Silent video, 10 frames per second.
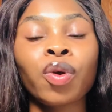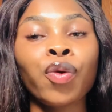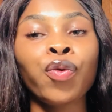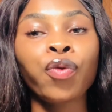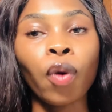
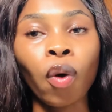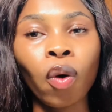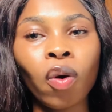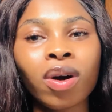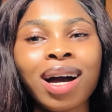
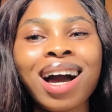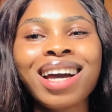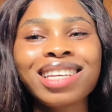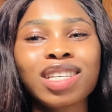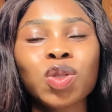for
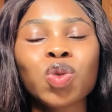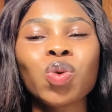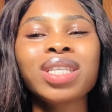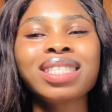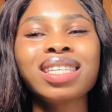highest
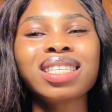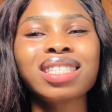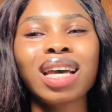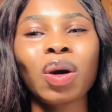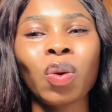20
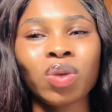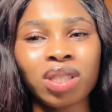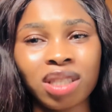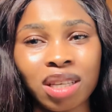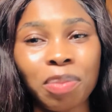
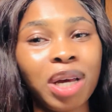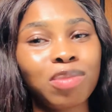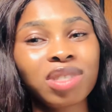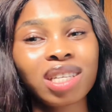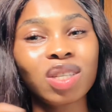seconds. Me,
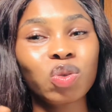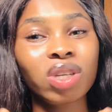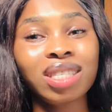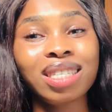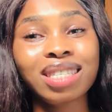I'm saying
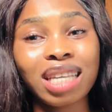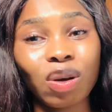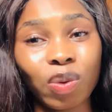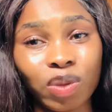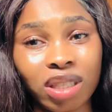20
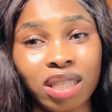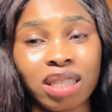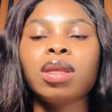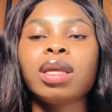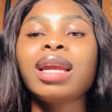seconds.
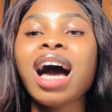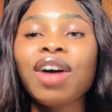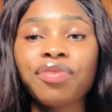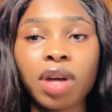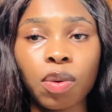Then
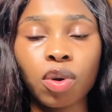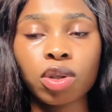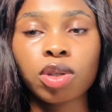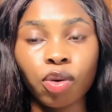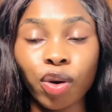
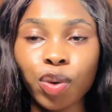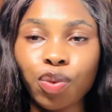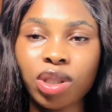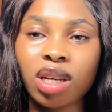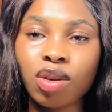afterwards, go in
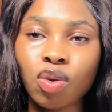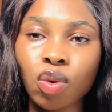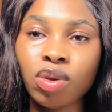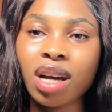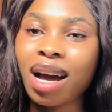with a
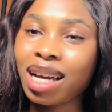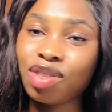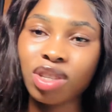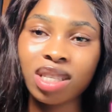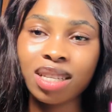good
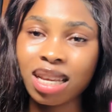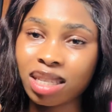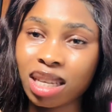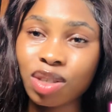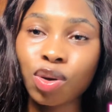hydrating
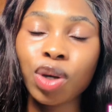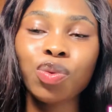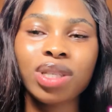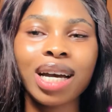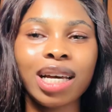essence, go in
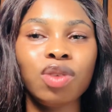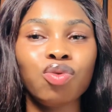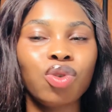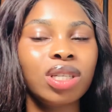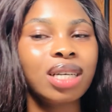with
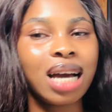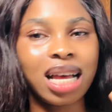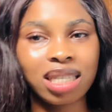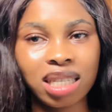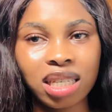hyaluronic
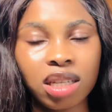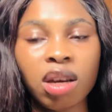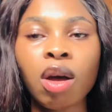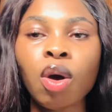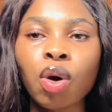acid,
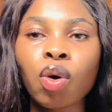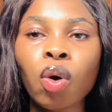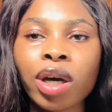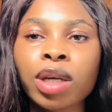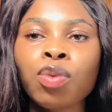
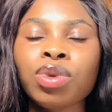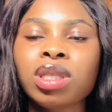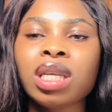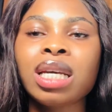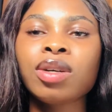go in
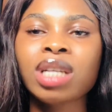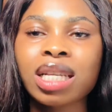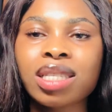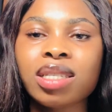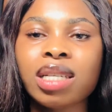with
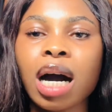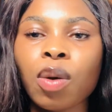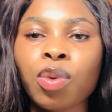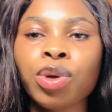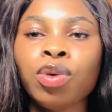ingredients that
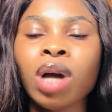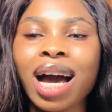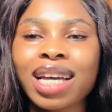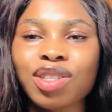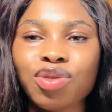will
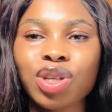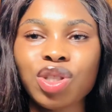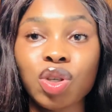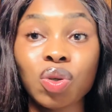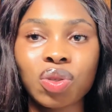
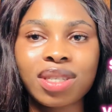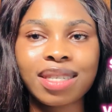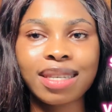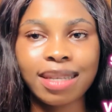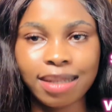hydrate your
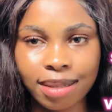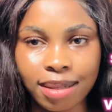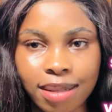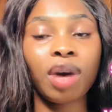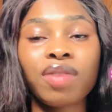skin.
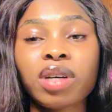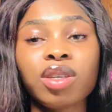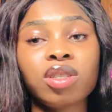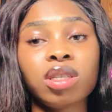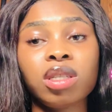After
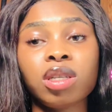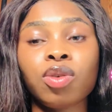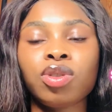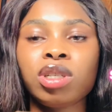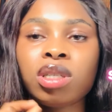using the
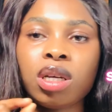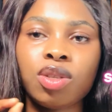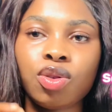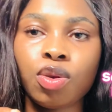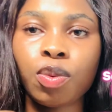Kojie San
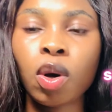soap,